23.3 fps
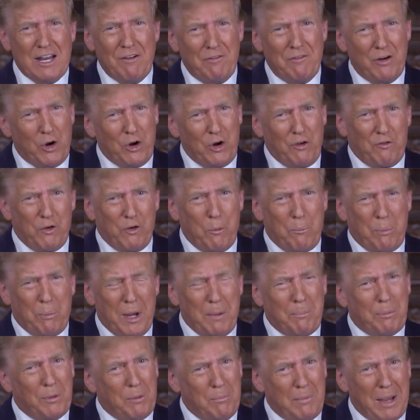Very few
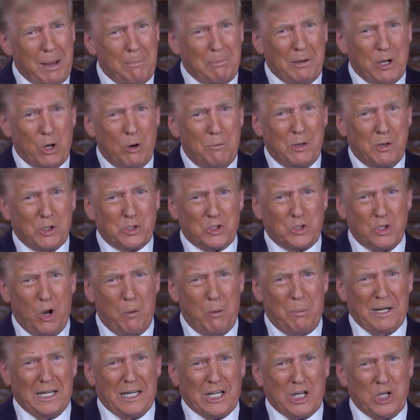people, maybe almost
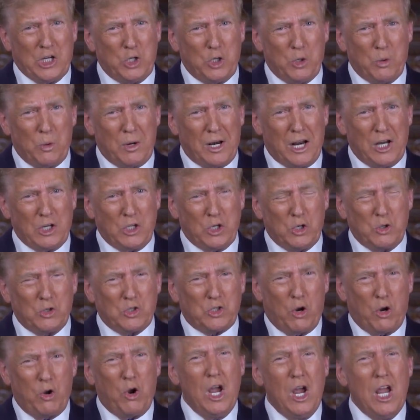nobody can do what I do.
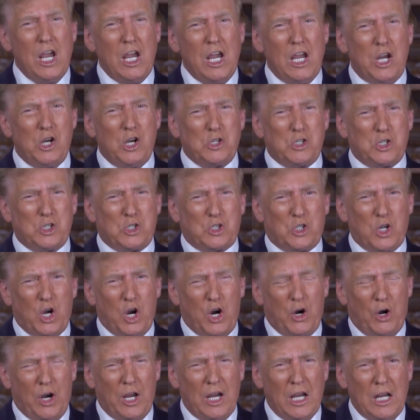So here's the
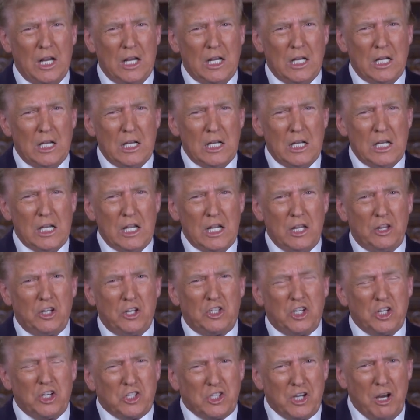story. The
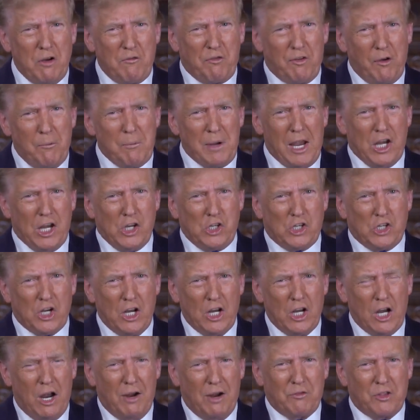
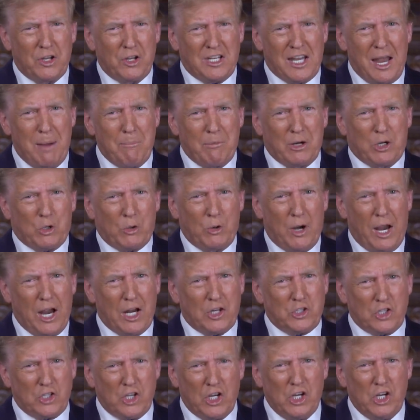disinformation of the
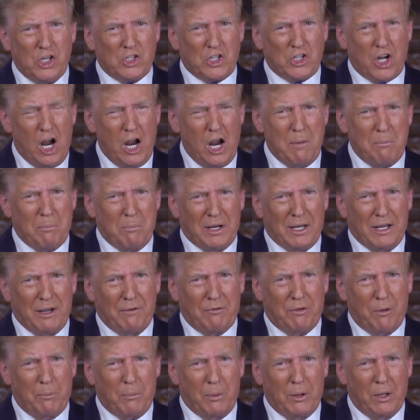Democrats is
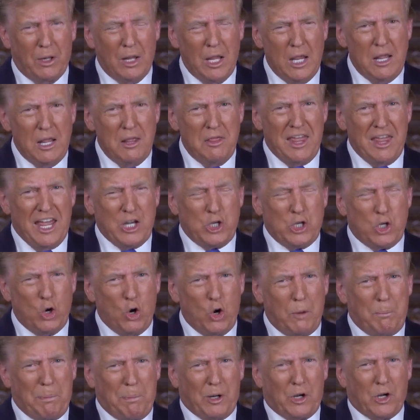unbelievable. They
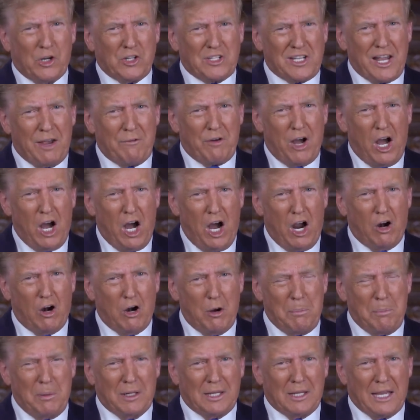do it because they have a
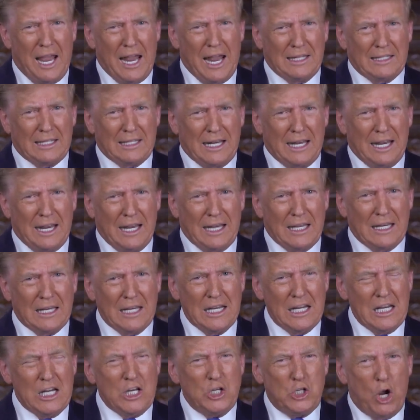horrible
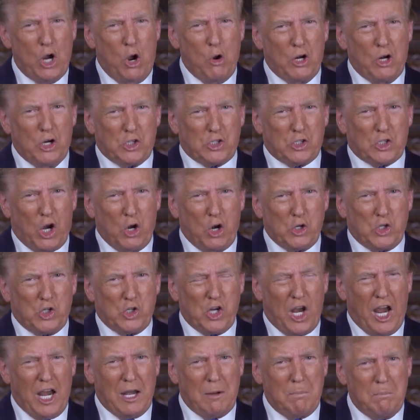candidate. Don't
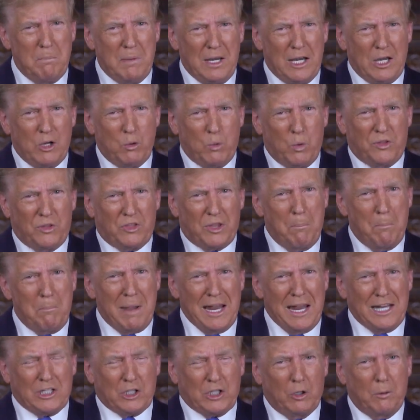associate me with the
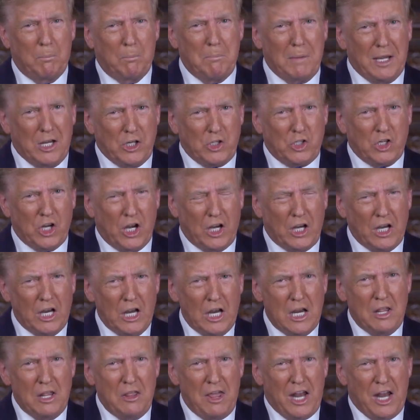mental midget
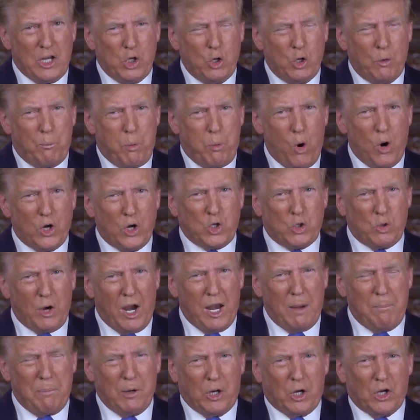that you
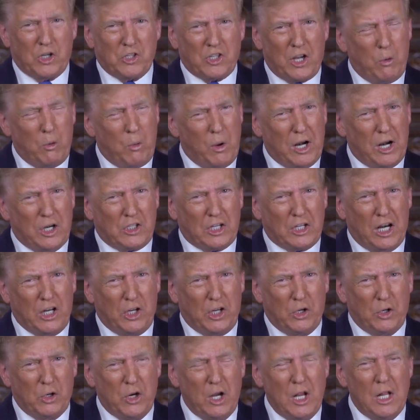portray because I want to
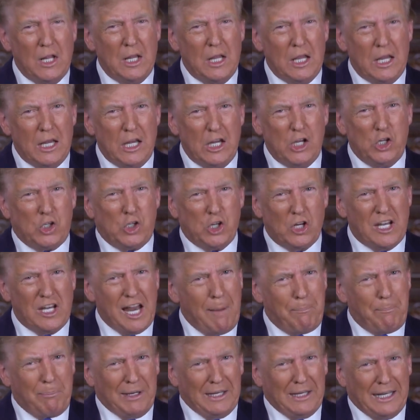tell you, he should
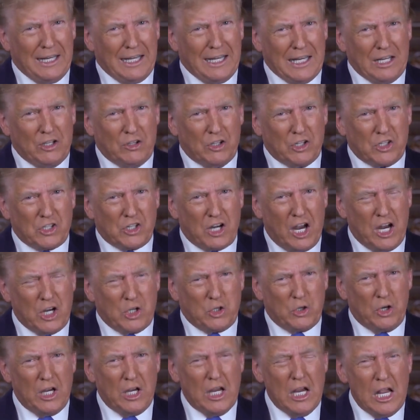not be leading this
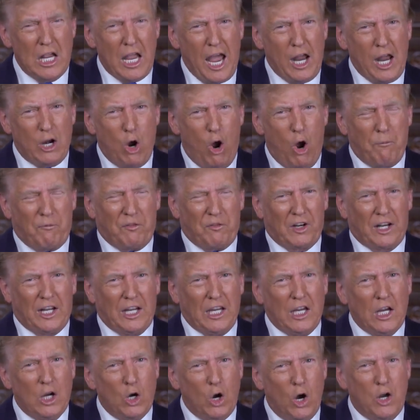country. And
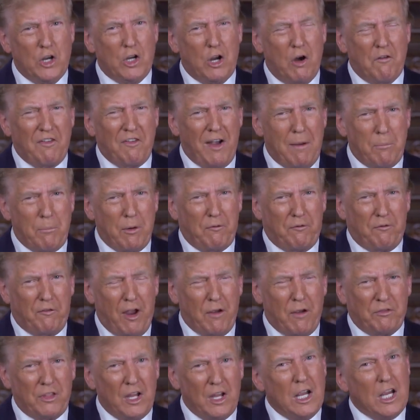hopefully on November
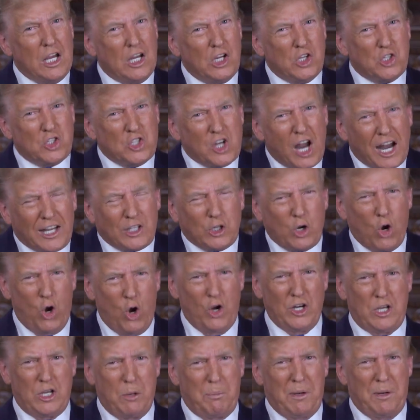5th, he's not
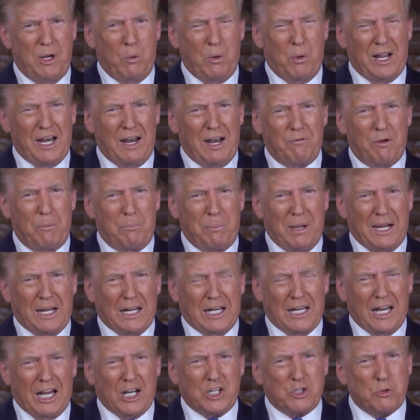going to be. We're going to have a big
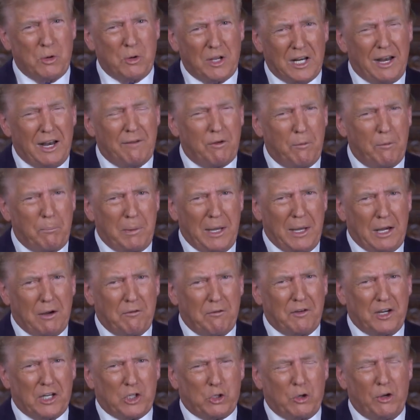election. We're going to have a big
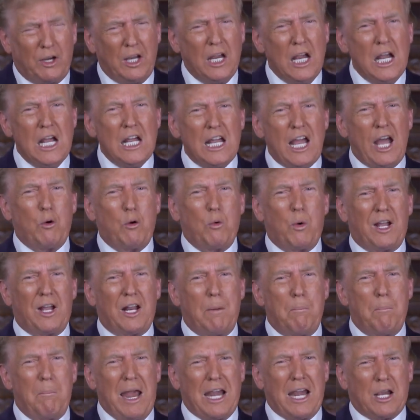victory and we're going
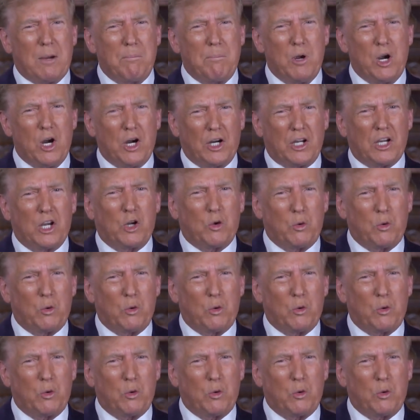to make America